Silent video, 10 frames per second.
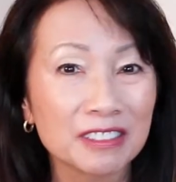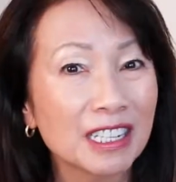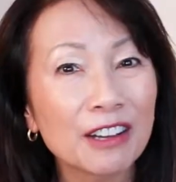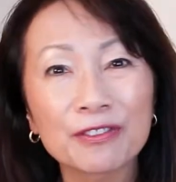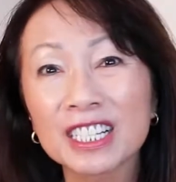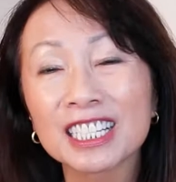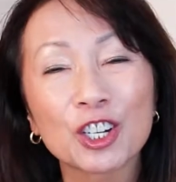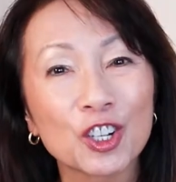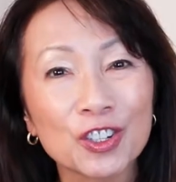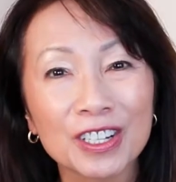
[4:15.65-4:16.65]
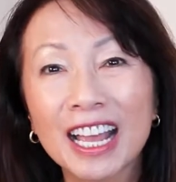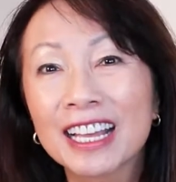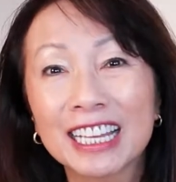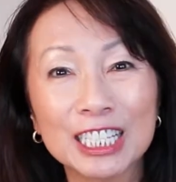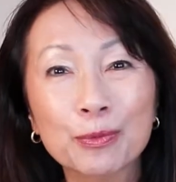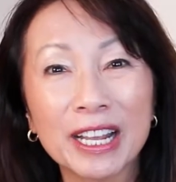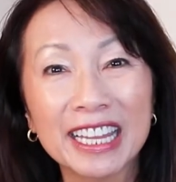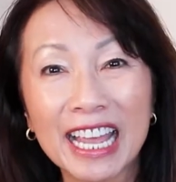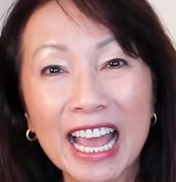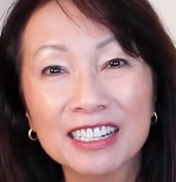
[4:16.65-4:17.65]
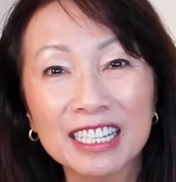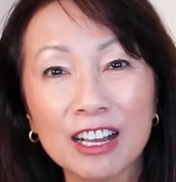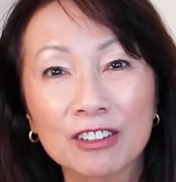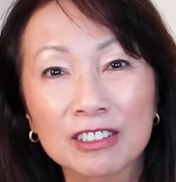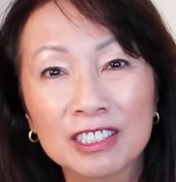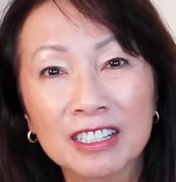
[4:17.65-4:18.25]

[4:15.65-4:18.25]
They're not feeling heard. That's why they act out.